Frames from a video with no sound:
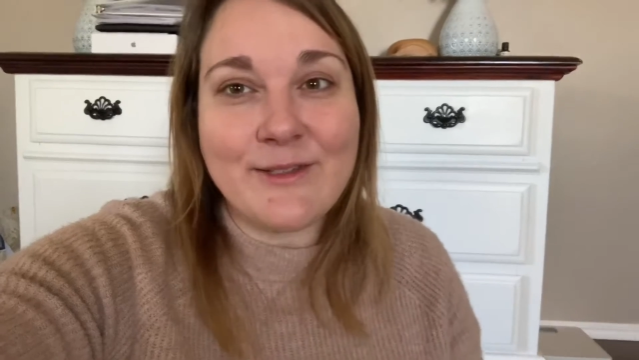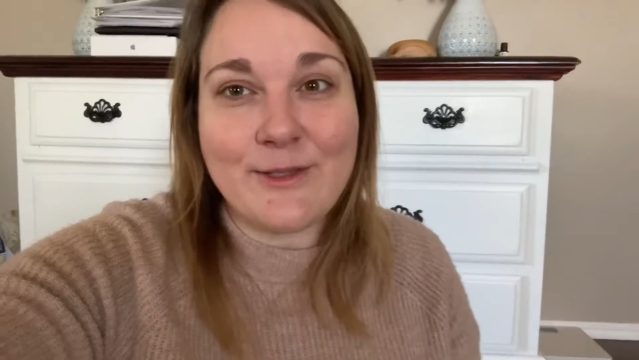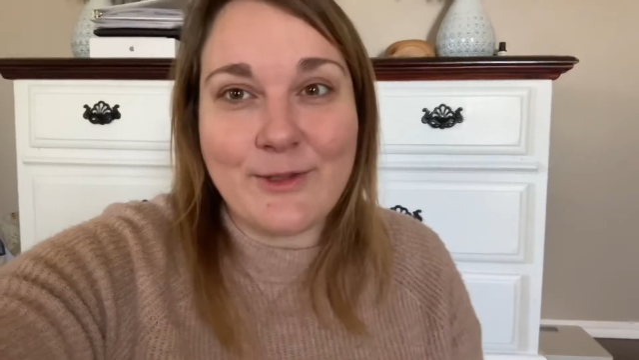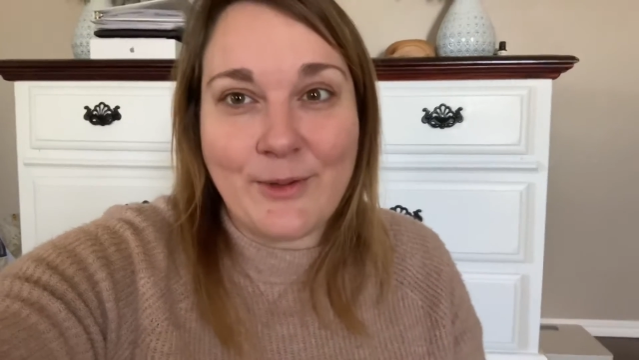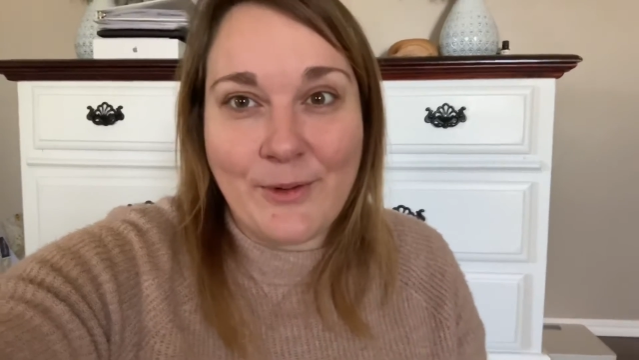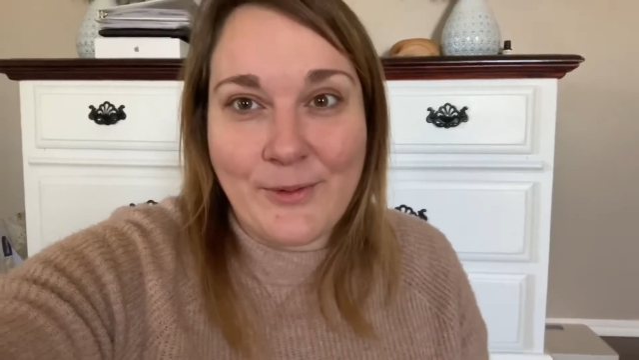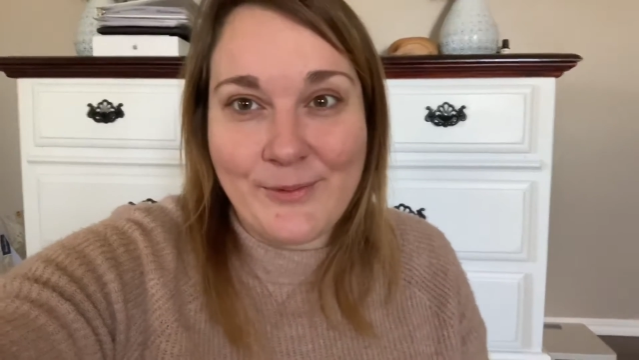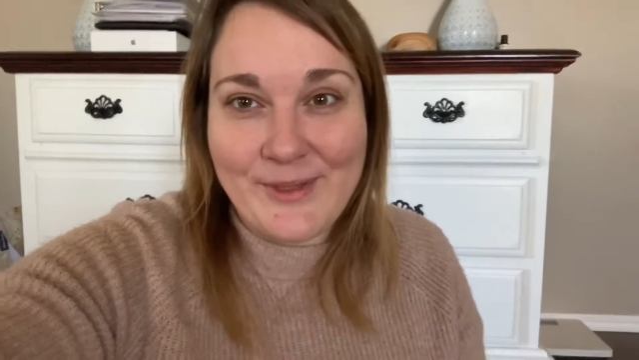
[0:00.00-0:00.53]

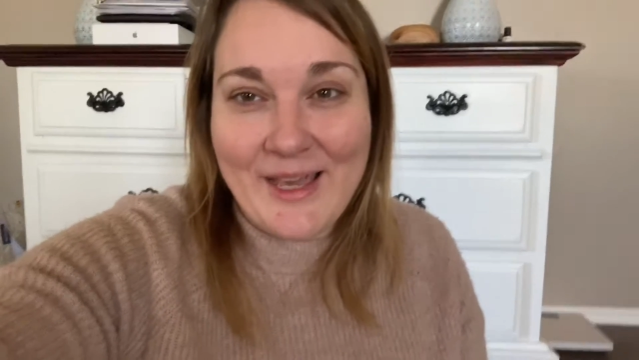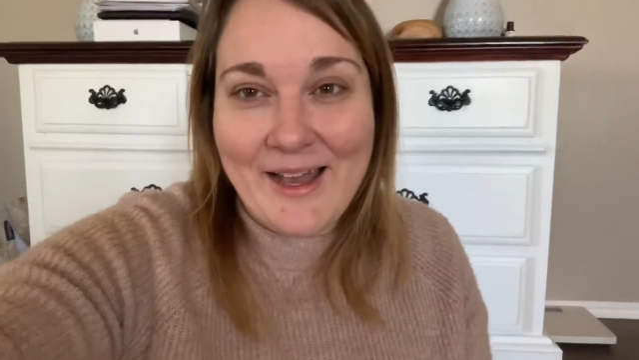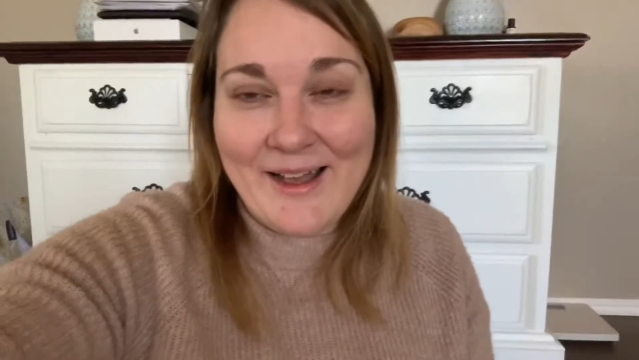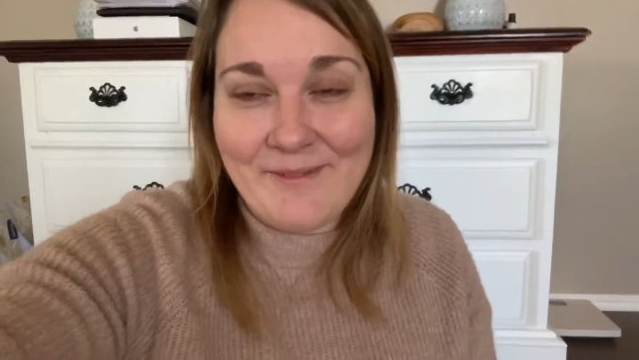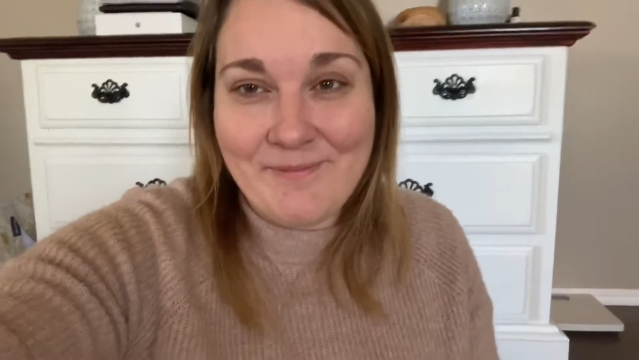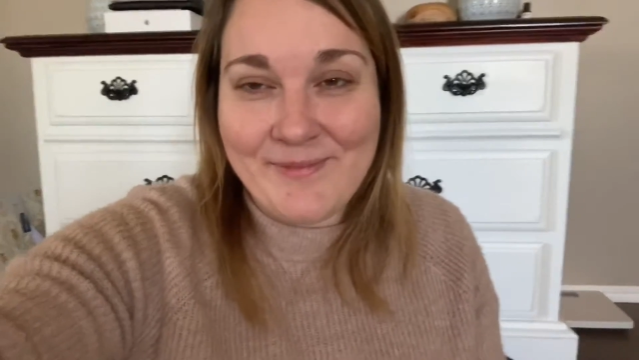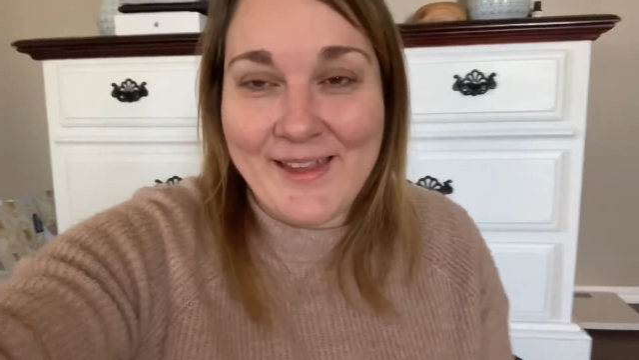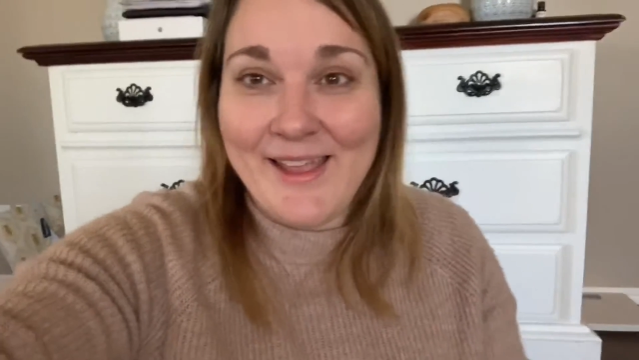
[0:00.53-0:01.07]
So yeah,
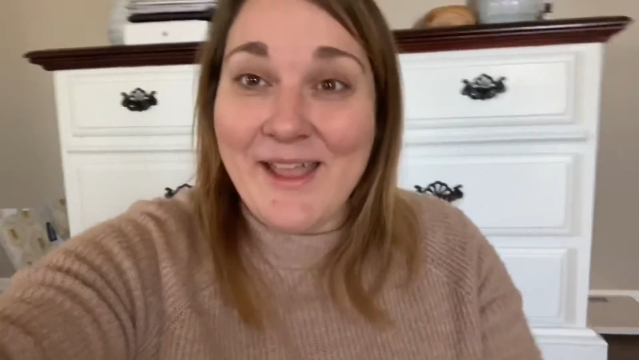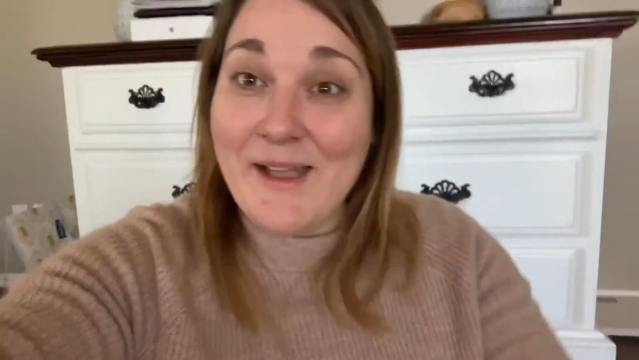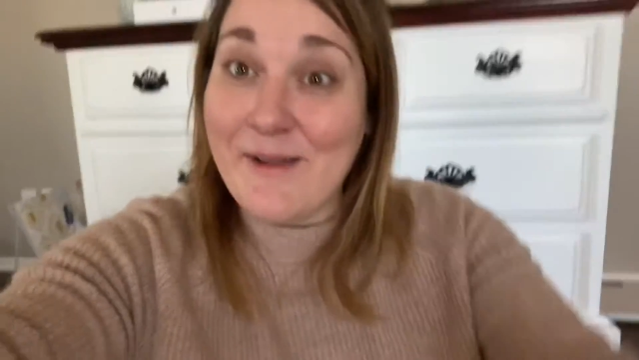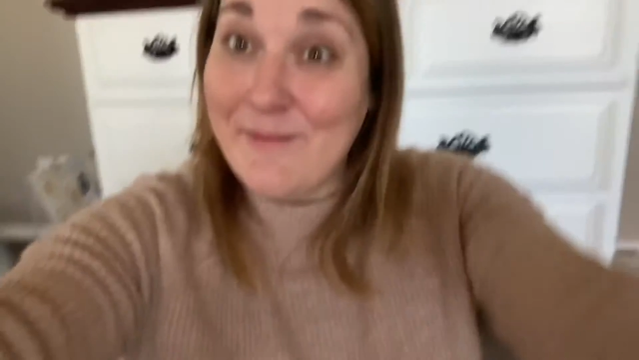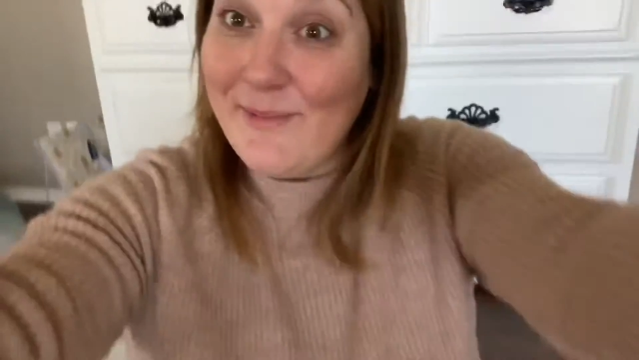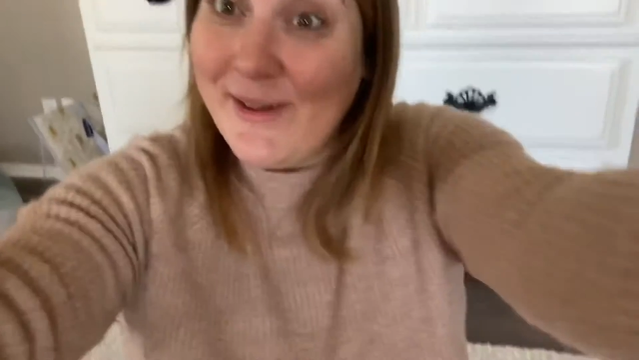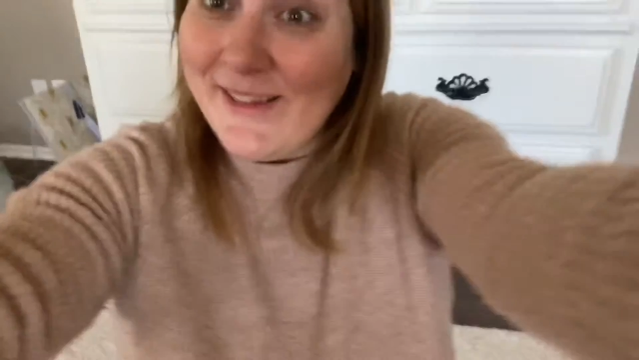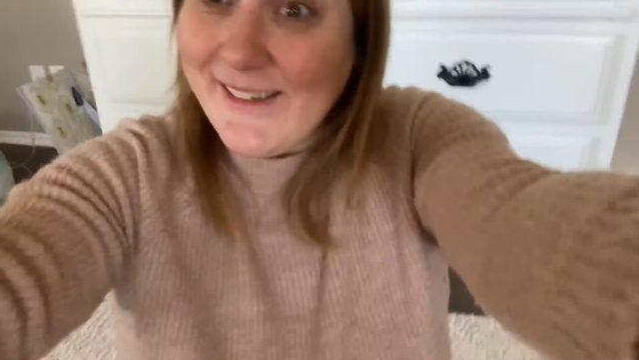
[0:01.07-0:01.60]

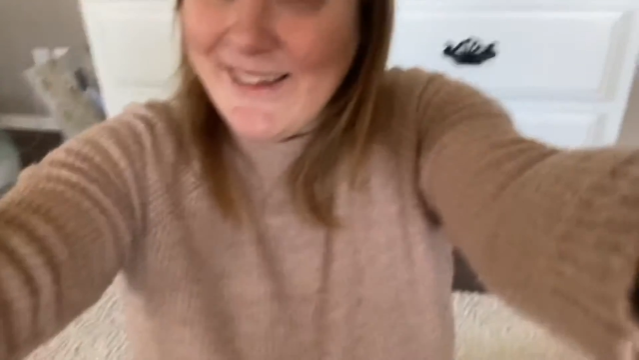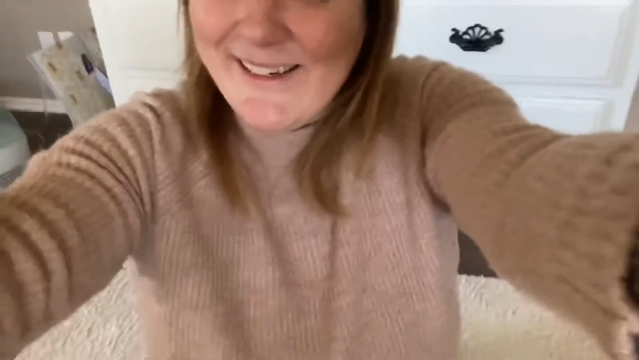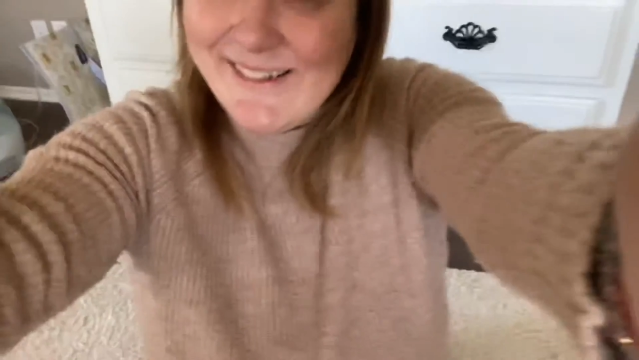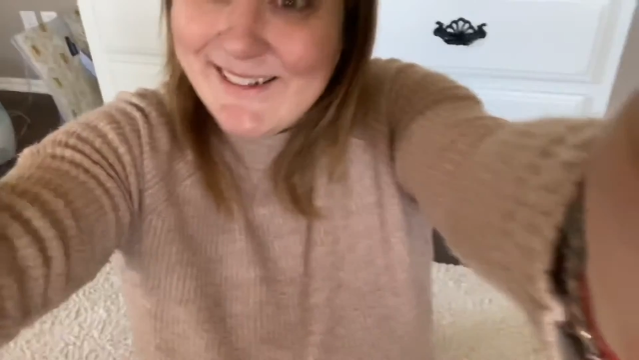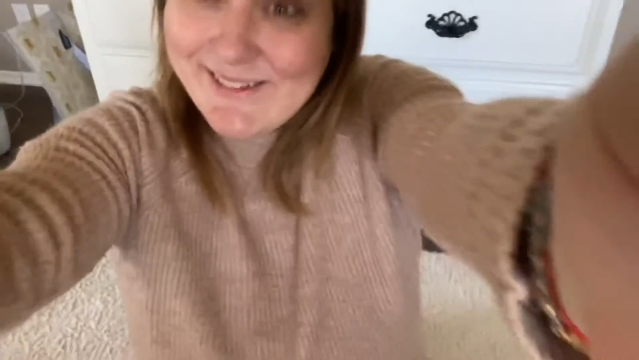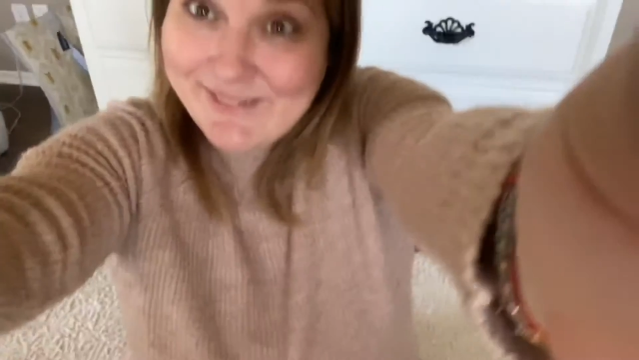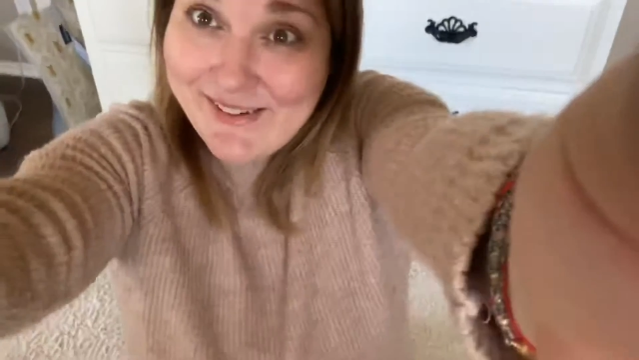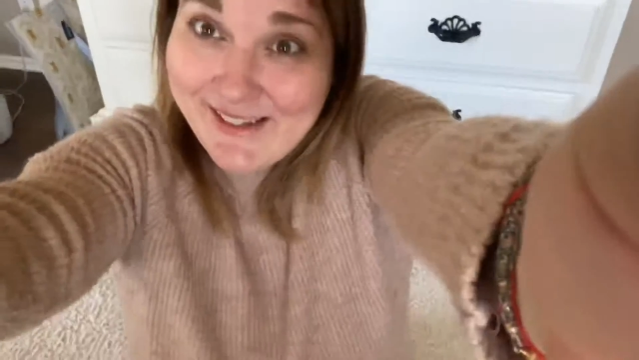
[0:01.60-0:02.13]
but
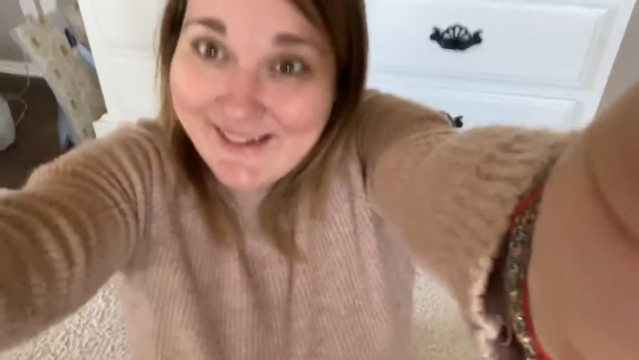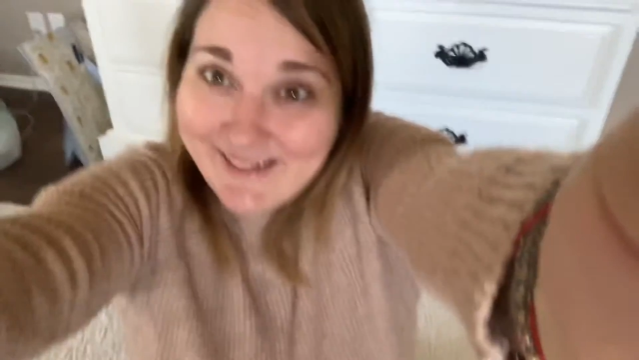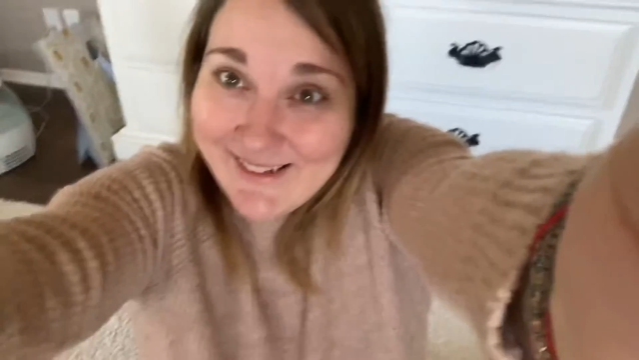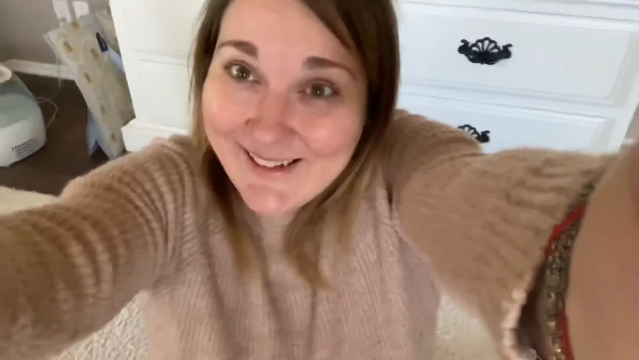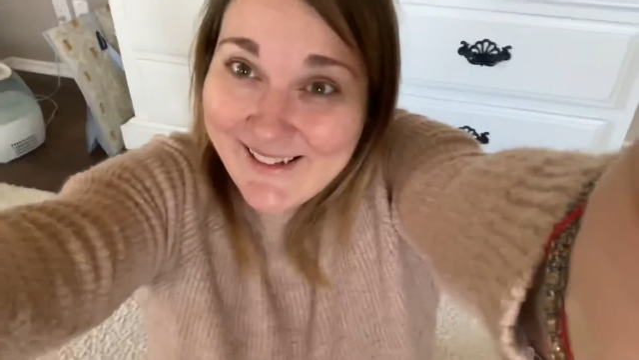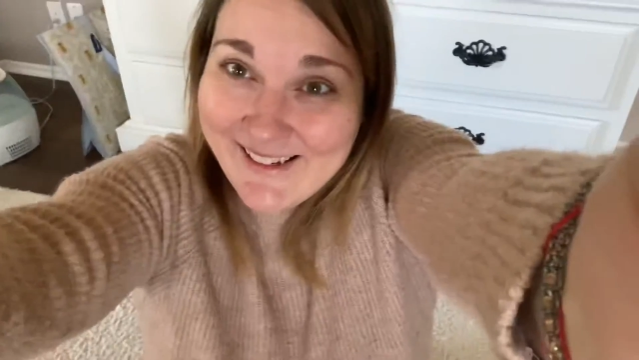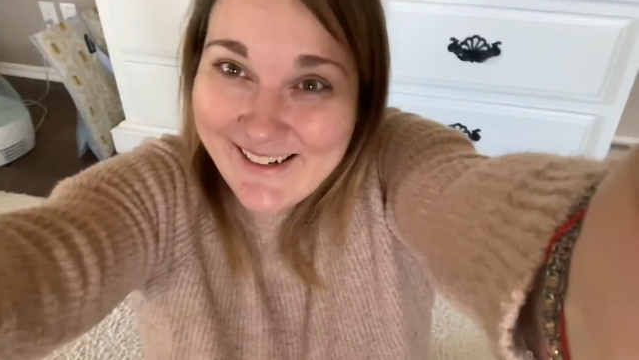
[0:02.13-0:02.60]
here's me